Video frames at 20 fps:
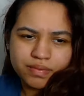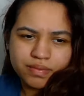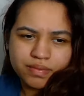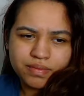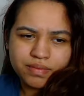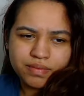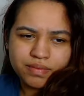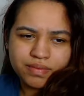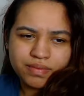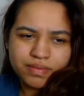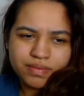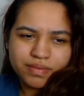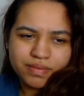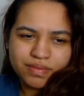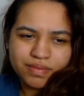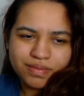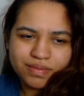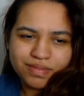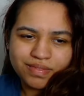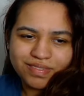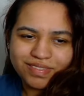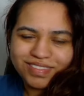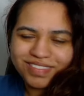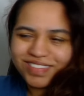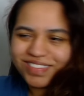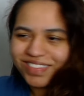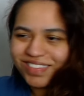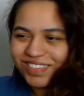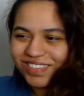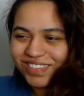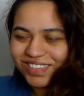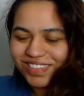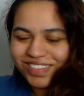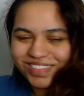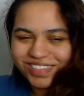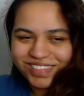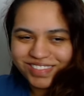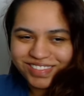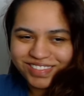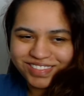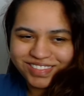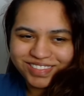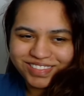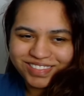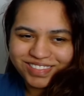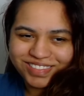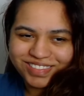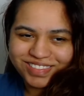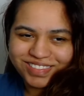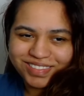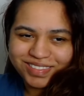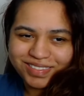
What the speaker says: [no speech]